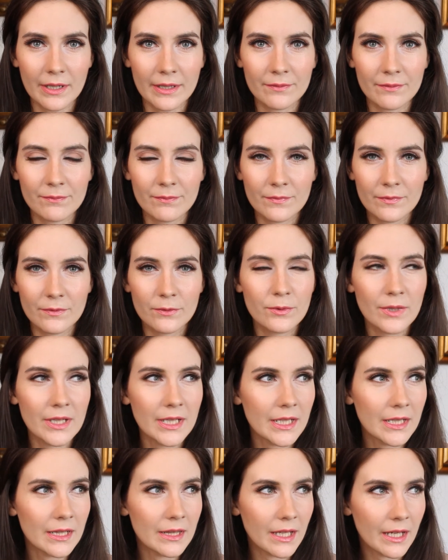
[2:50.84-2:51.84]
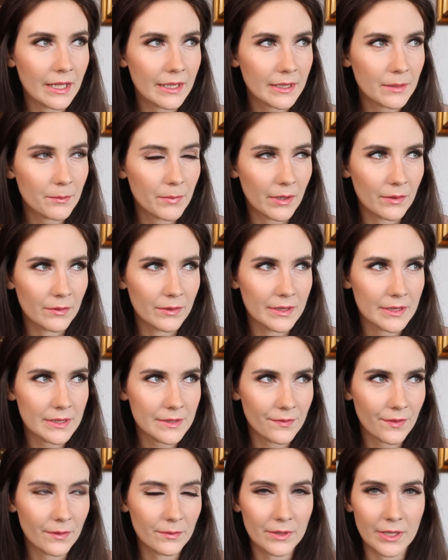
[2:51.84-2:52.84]
I really like about
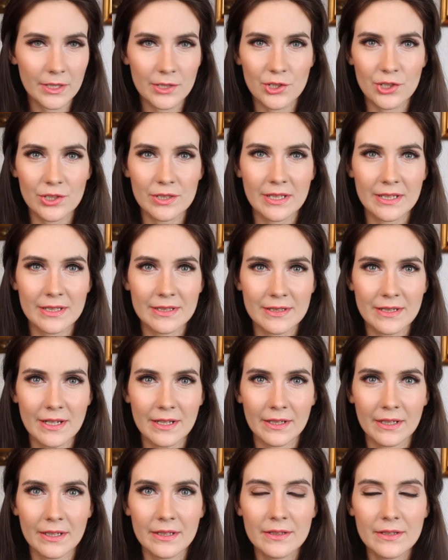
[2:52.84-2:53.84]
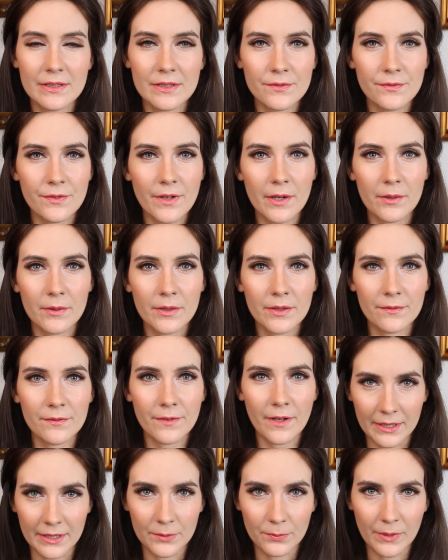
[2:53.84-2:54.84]
this foundation is that it is very,
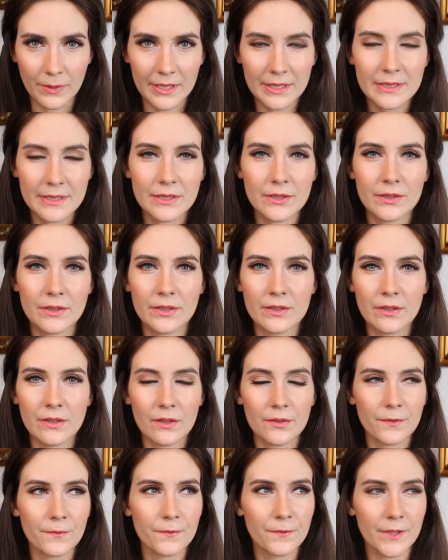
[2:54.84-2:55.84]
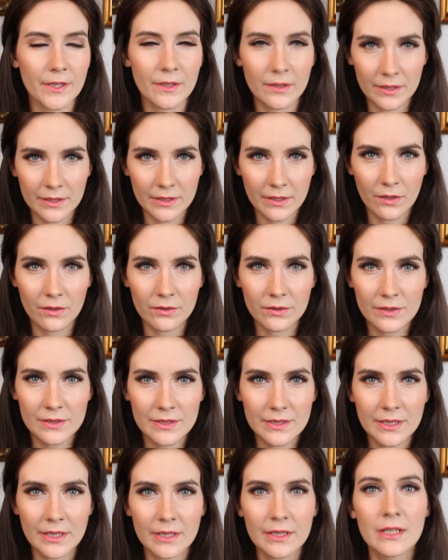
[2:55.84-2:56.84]
very lightweight. You cannot feel it on the
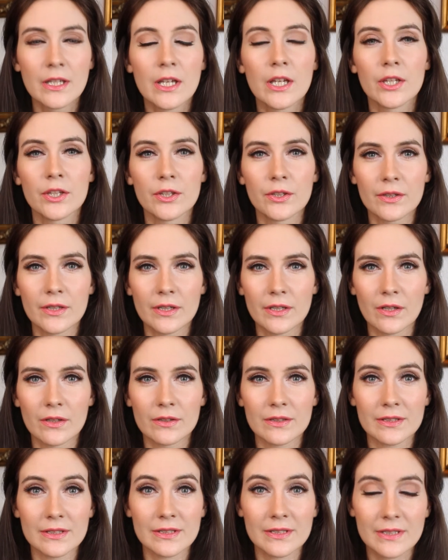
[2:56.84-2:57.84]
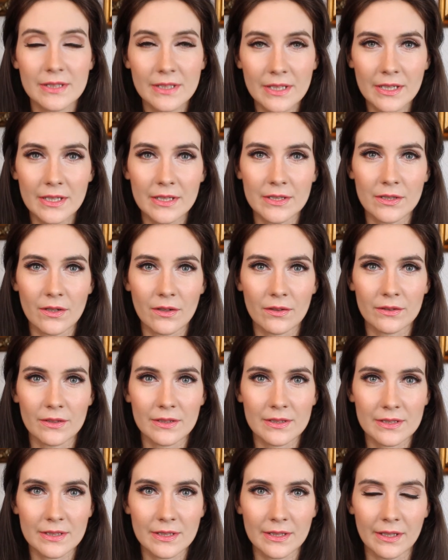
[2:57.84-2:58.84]
skin, you cannot see it on
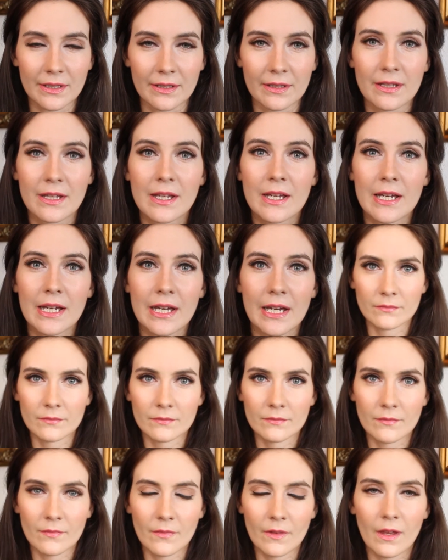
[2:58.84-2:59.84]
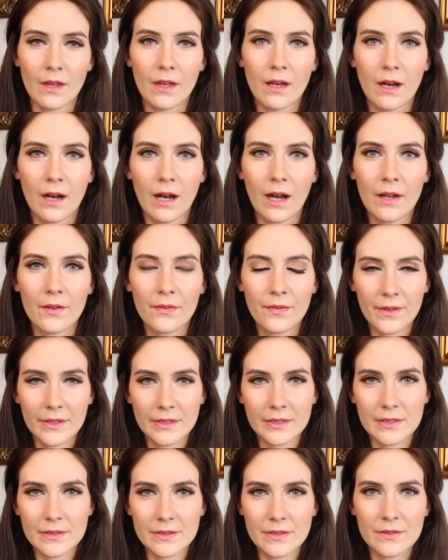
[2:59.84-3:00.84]
the skin. I
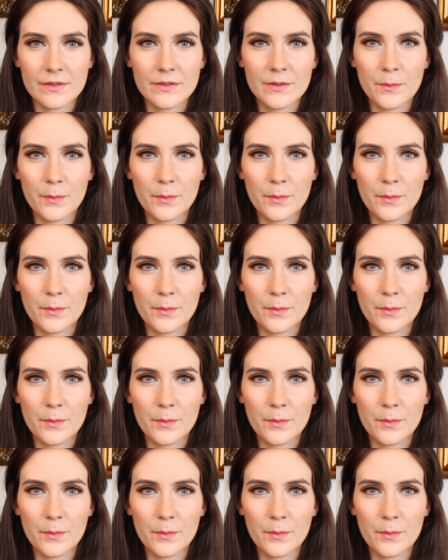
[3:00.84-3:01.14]
think this is the